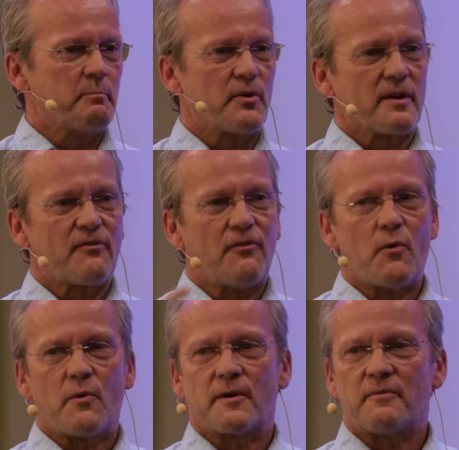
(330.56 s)
putting
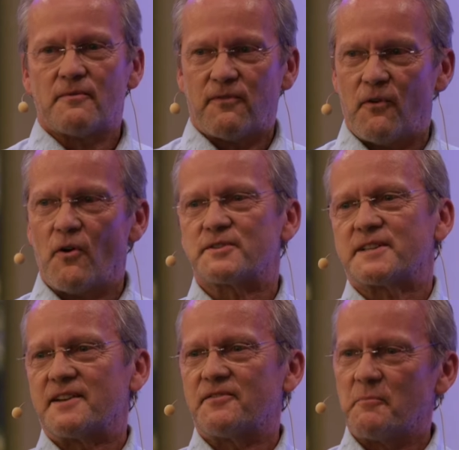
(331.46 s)
forward false
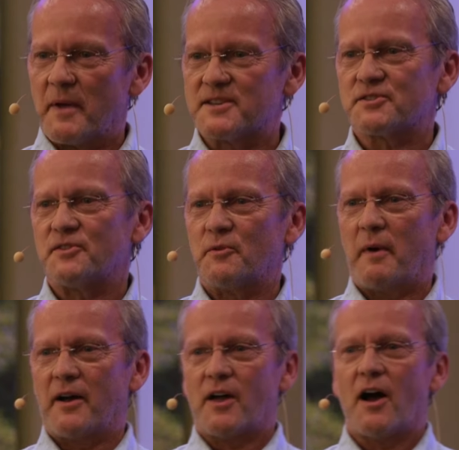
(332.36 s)
information
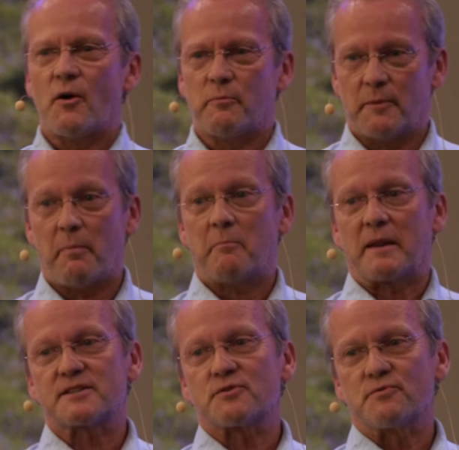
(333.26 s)
about how the
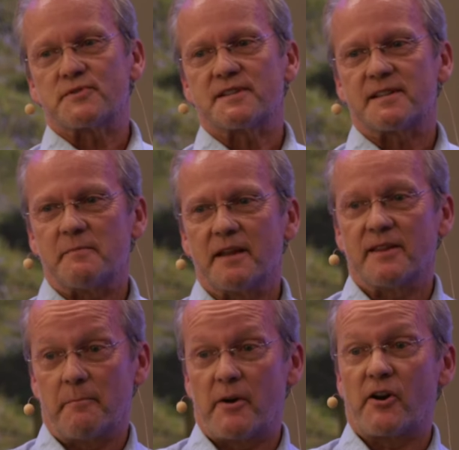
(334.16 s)
public school system
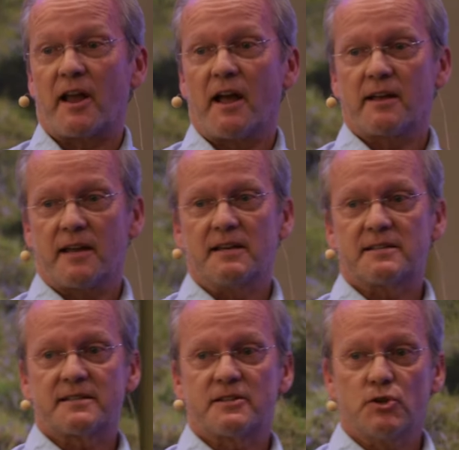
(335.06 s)
in America
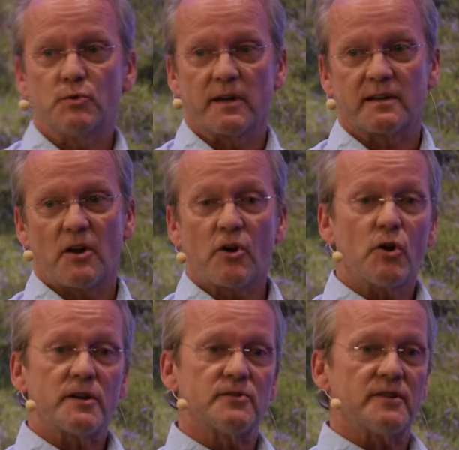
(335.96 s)
is doing.
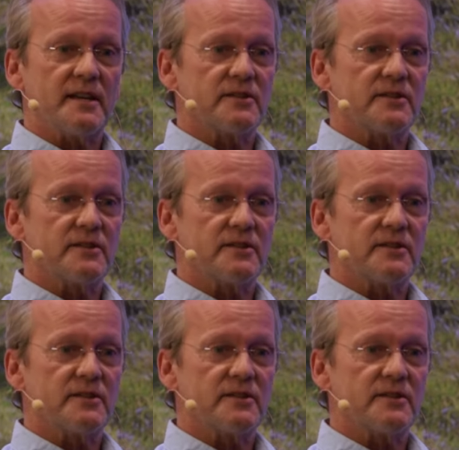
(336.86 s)
According to the